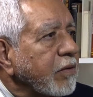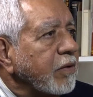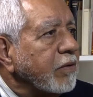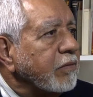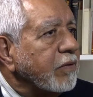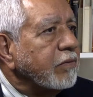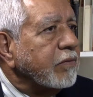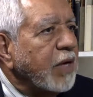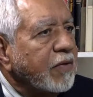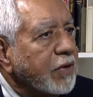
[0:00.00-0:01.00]

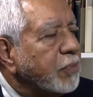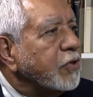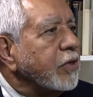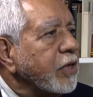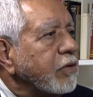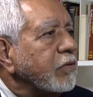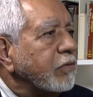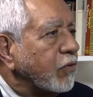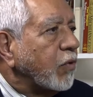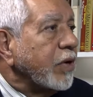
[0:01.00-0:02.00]
have an opportunity to
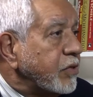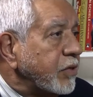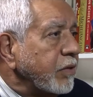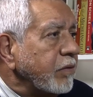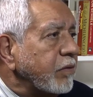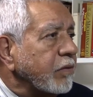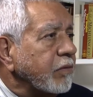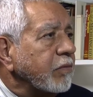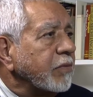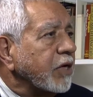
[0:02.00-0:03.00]
question,
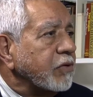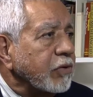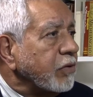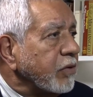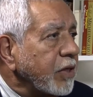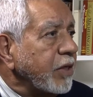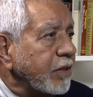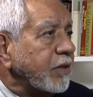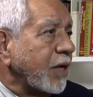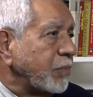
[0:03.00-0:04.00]
to make sure
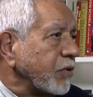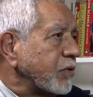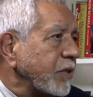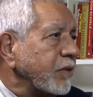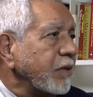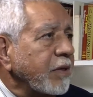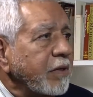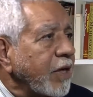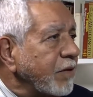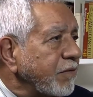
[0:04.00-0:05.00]
that that person,
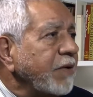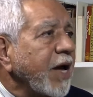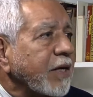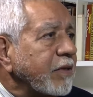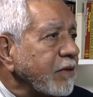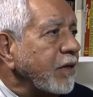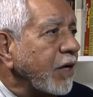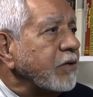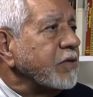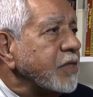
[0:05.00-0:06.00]
in fact,
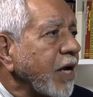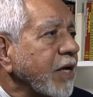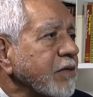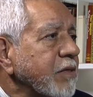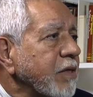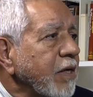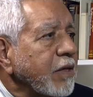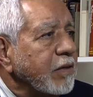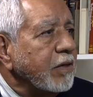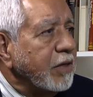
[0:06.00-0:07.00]
understands
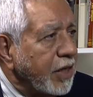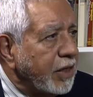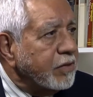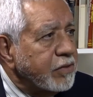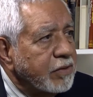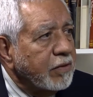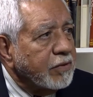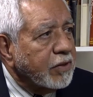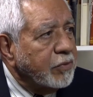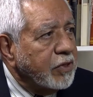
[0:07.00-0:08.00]
the needs of
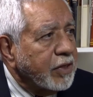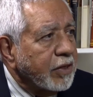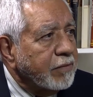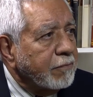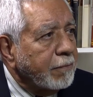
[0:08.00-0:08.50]
the community.